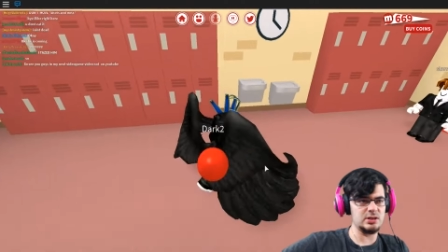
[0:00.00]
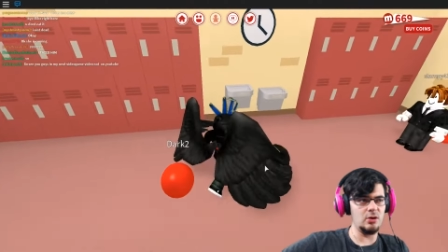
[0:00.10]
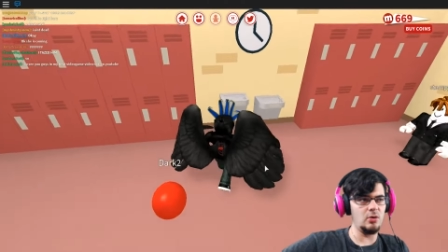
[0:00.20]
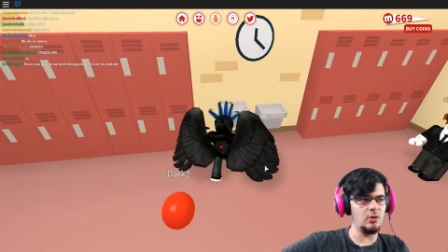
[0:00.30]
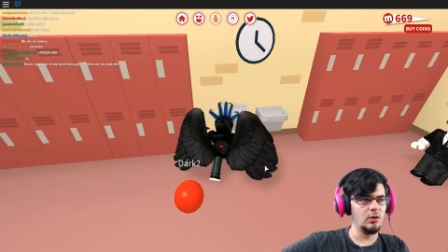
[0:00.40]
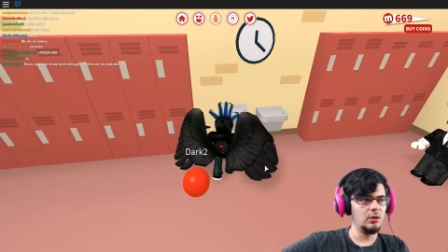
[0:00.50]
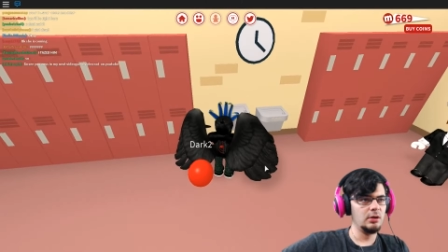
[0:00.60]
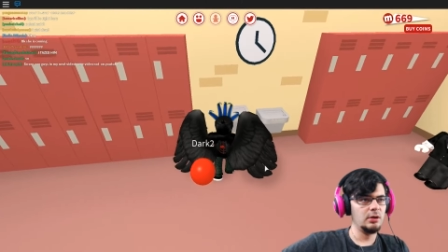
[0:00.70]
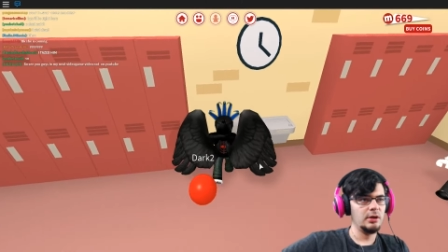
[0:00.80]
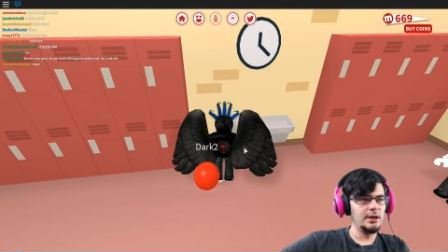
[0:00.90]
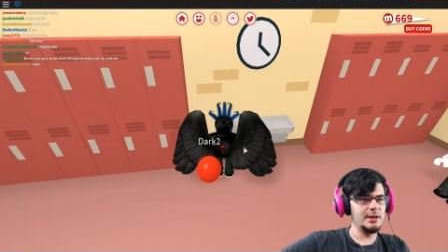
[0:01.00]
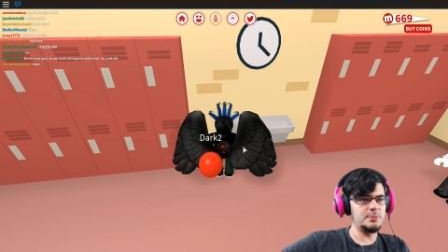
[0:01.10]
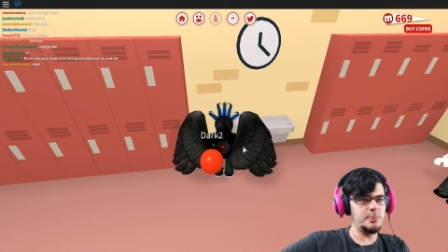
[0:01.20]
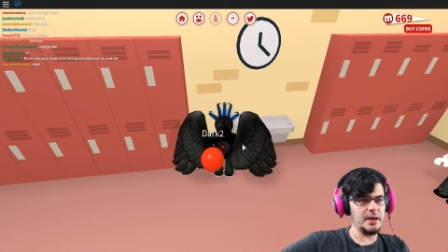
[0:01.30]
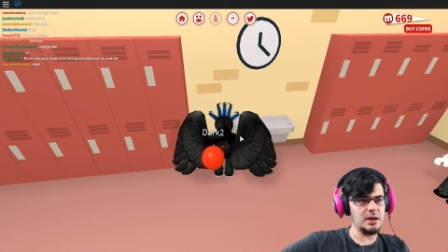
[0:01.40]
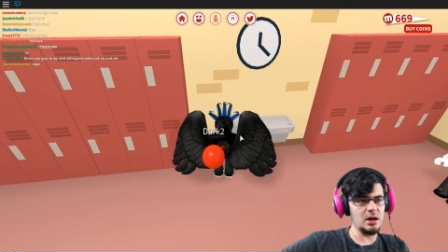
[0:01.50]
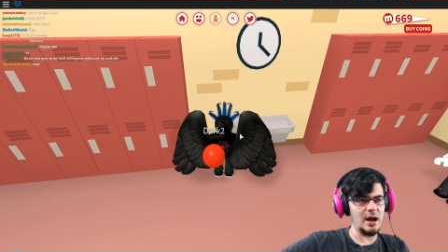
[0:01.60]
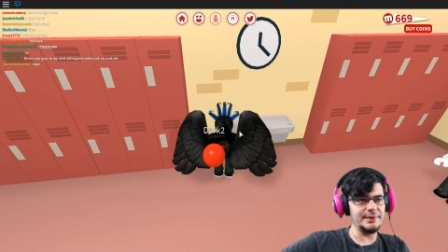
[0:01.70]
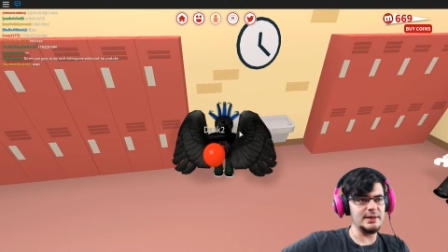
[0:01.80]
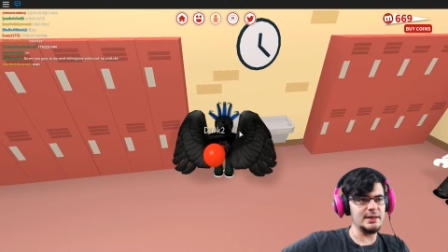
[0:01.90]
school. It's bigger
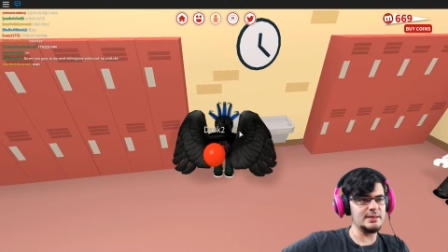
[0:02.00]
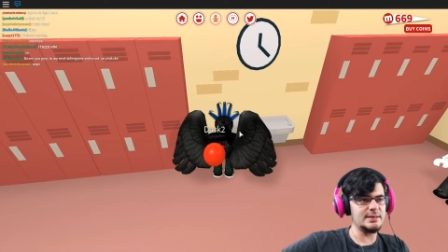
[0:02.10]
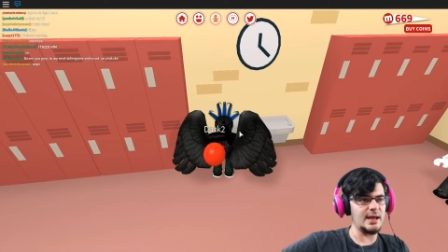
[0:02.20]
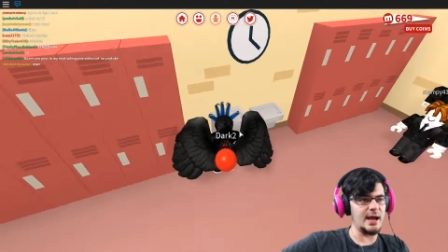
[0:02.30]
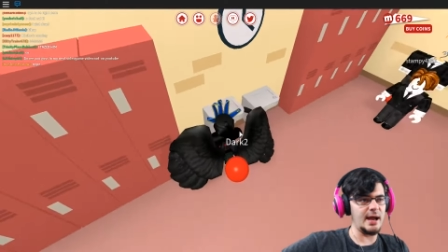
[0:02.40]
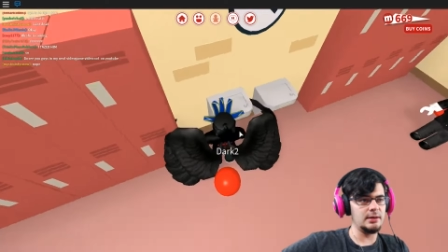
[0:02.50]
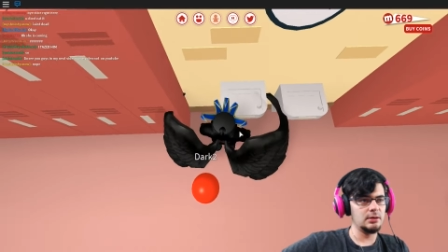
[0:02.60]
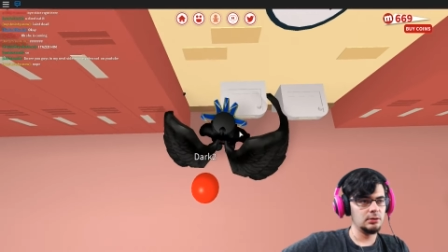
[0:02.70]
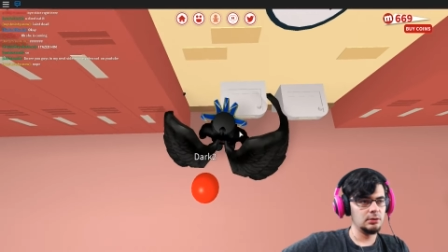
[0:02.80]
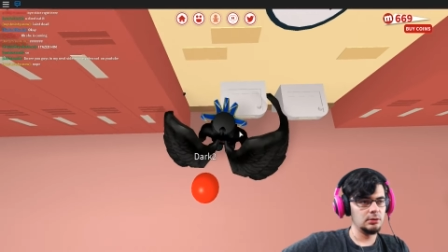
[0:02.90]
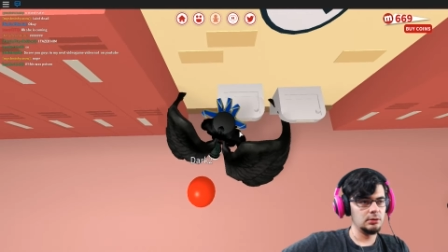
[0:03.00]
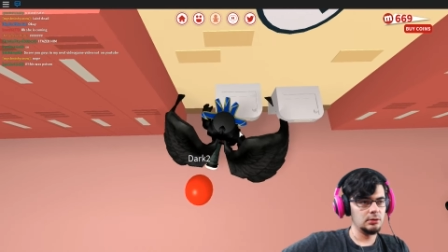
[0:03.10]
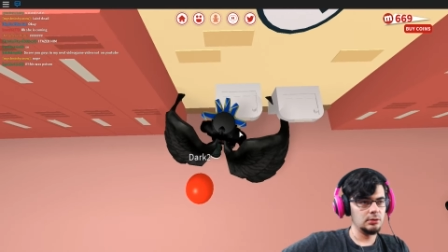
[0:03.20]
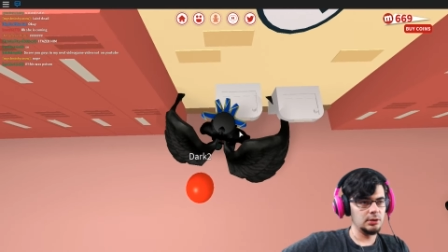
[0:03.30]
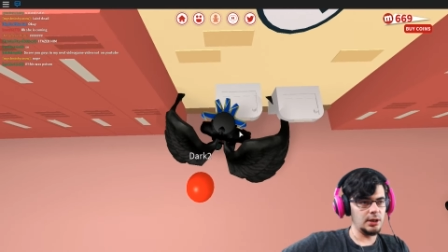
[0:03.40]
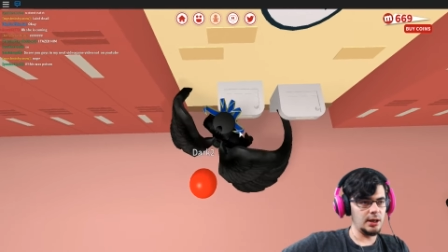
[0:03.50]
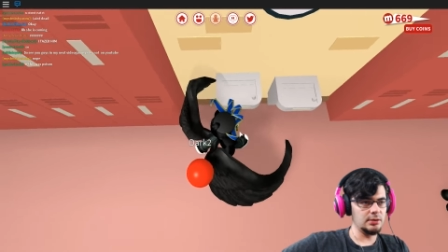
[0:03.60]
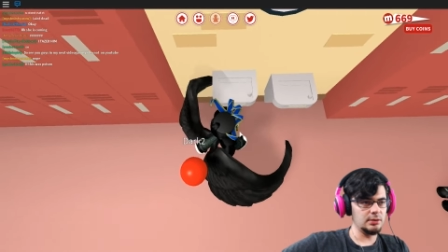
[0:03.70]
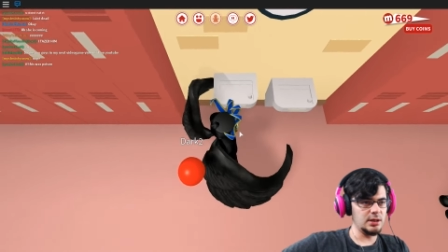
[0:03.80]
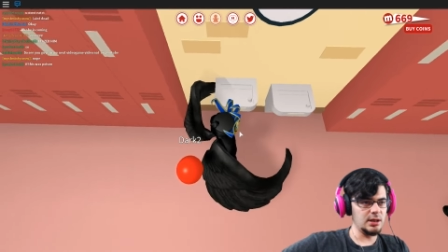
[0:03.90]
on the inside. Can
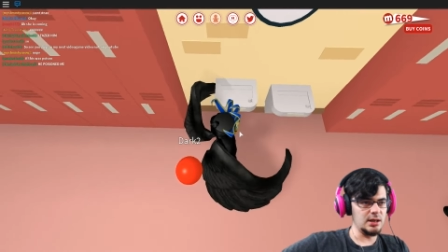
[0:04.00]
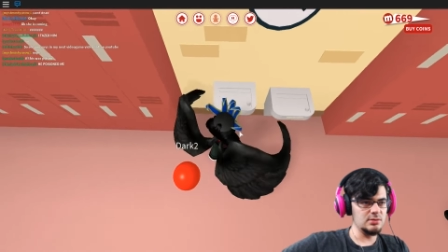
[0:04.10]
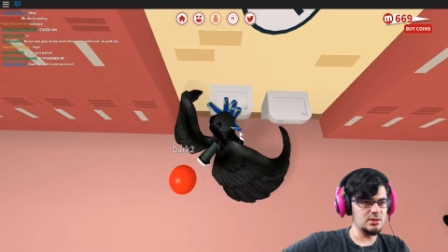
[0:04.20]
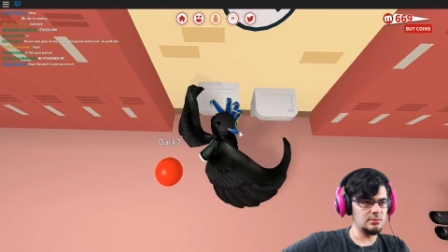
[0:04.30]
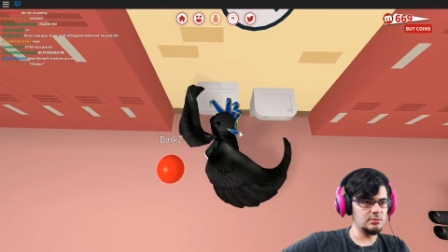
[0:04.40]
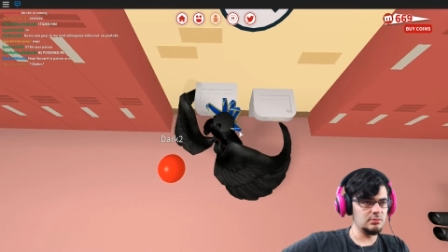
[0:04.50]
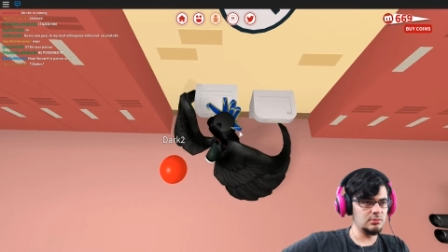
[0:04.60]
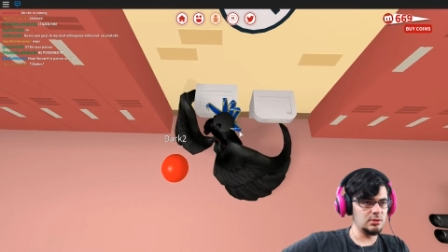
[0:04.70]
I can I use the